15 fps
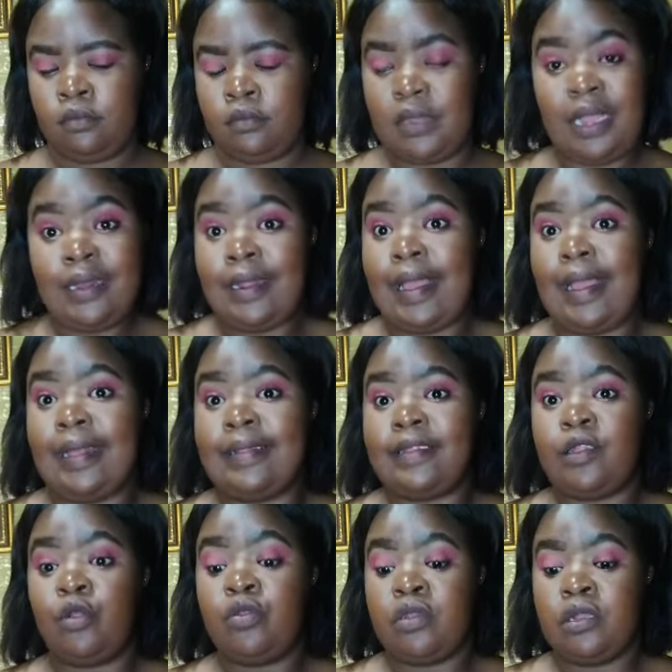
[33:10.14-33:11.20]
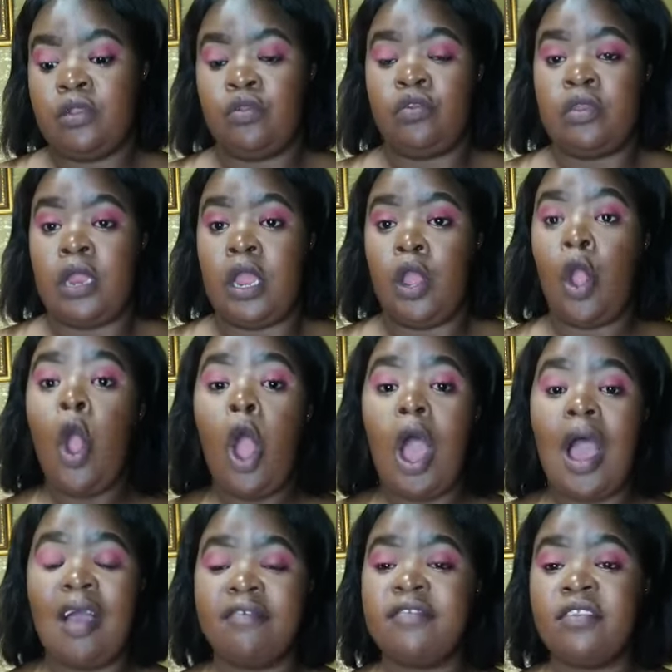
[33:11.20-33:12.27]
I think I has yet till today.
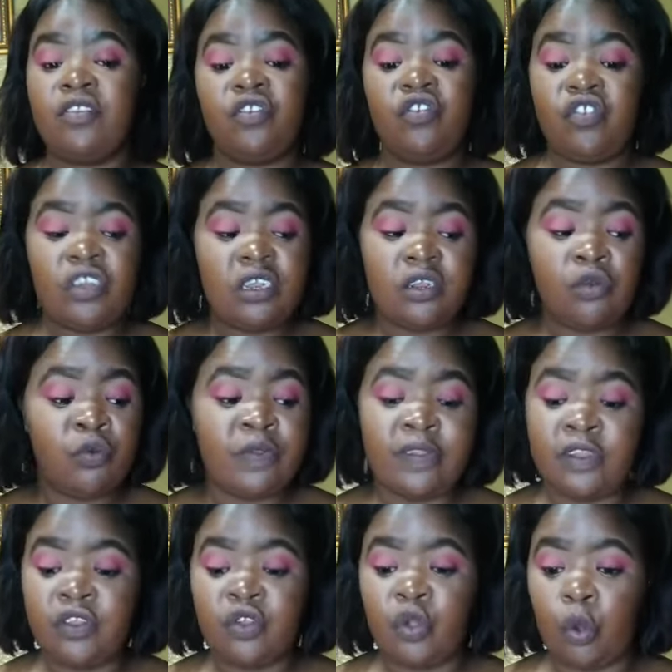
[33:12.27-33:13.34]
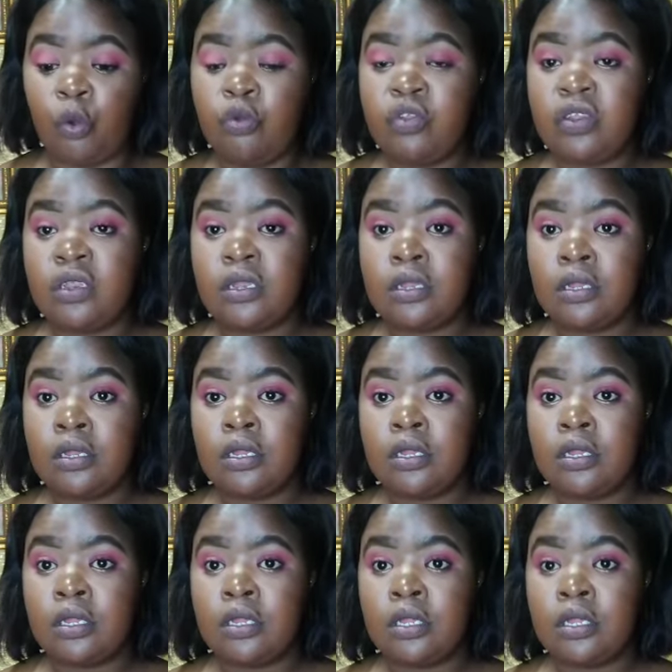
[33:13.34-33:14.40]
After she cheated with this ghost,
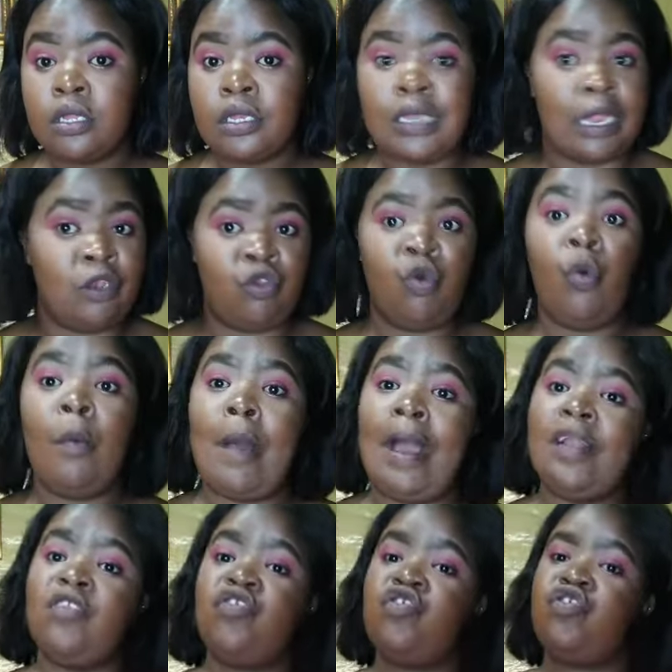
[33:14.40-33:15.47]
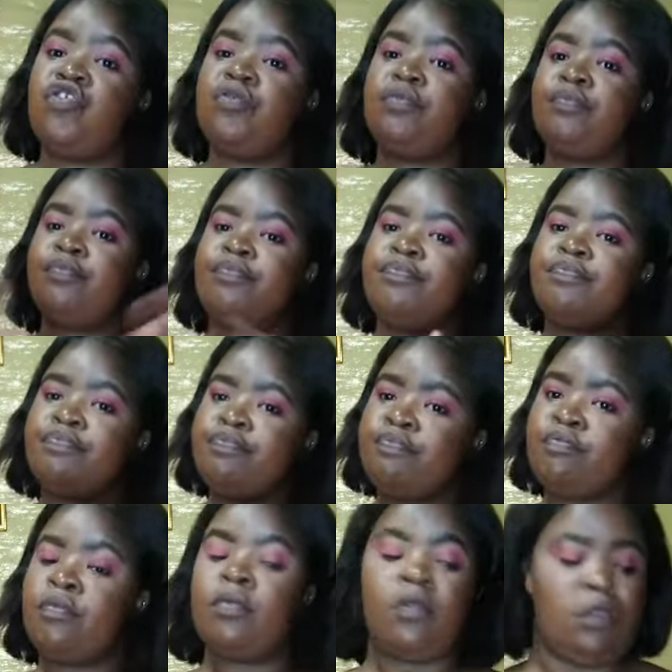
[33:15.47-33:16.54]
that too much.
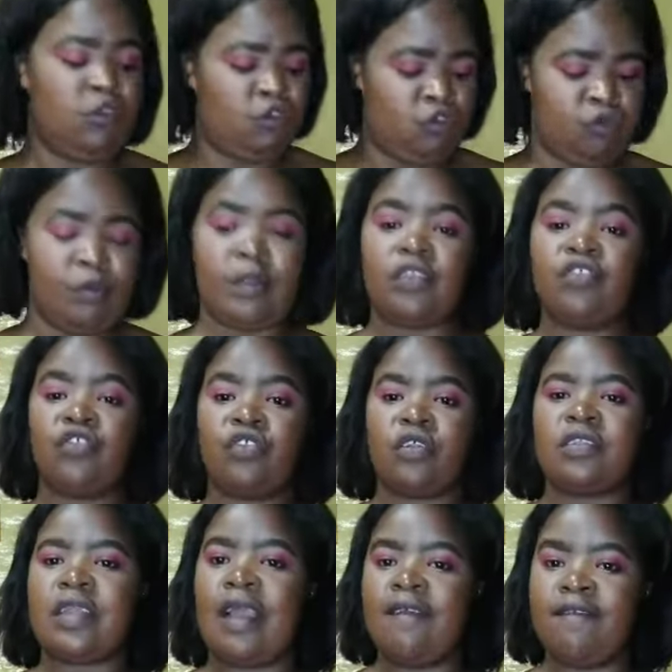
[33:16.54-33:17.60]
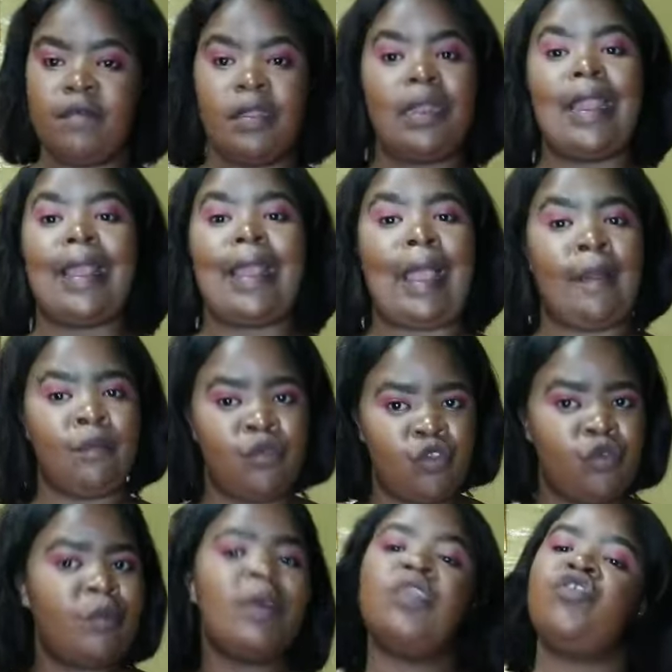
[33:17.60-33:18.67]
Too much sauce. I feel like I'm
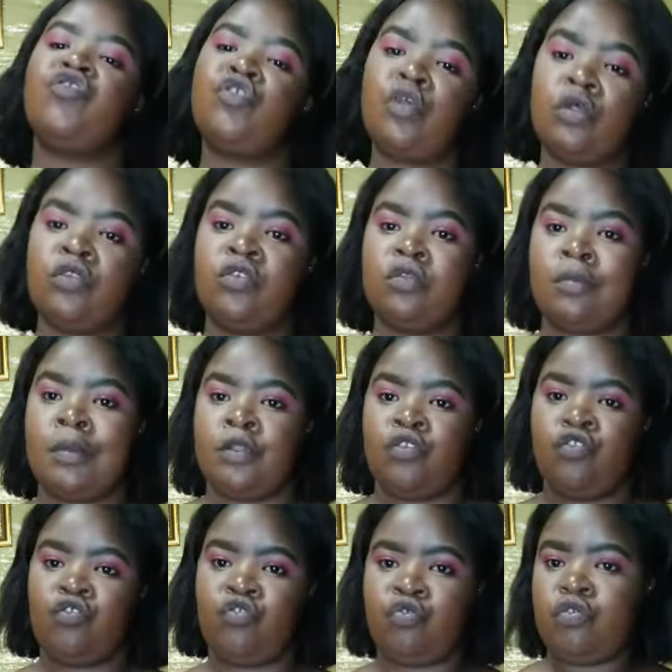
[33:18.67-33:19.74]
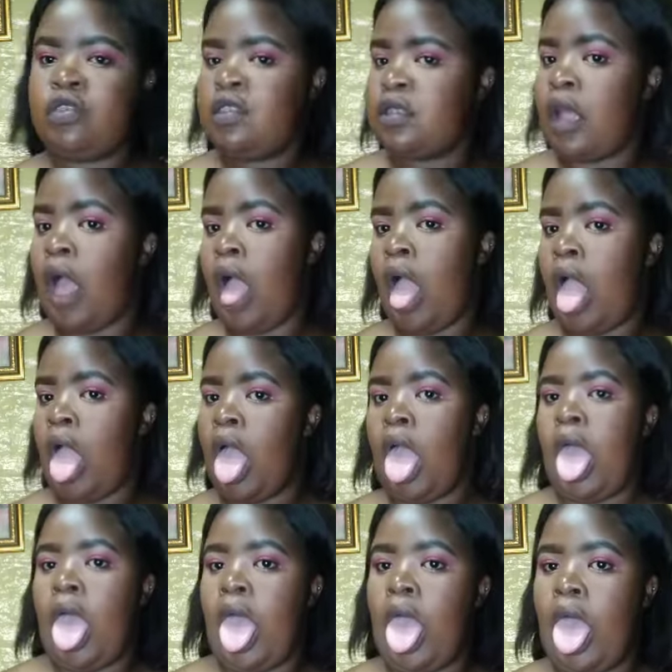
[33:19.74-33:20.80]
too much sauce, too much juice.
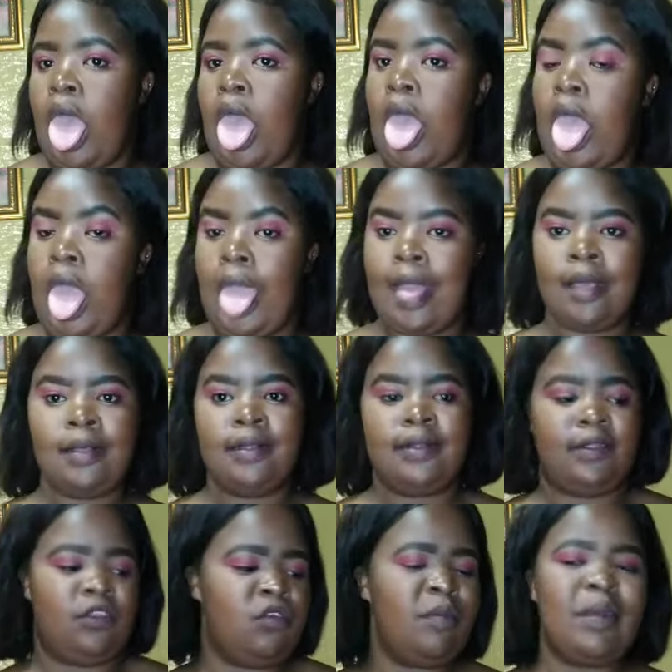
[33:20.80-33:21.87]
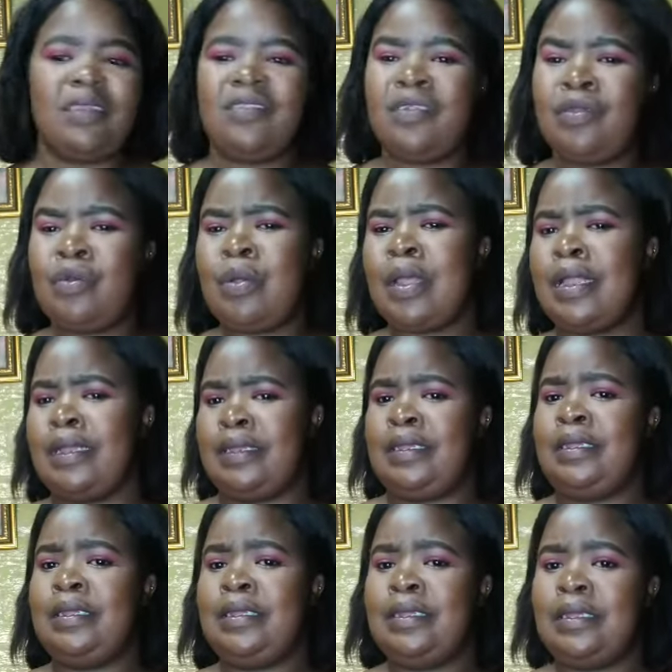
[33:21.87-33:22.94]
Because too much in
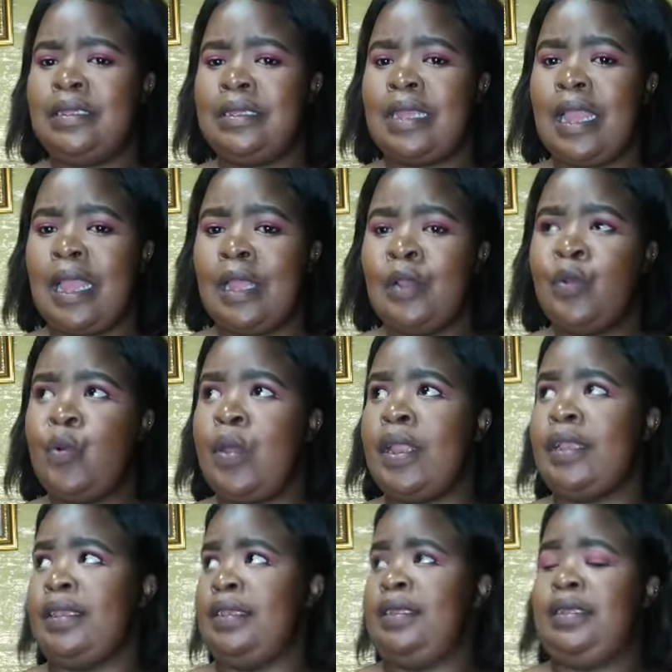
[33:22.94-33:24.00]
win.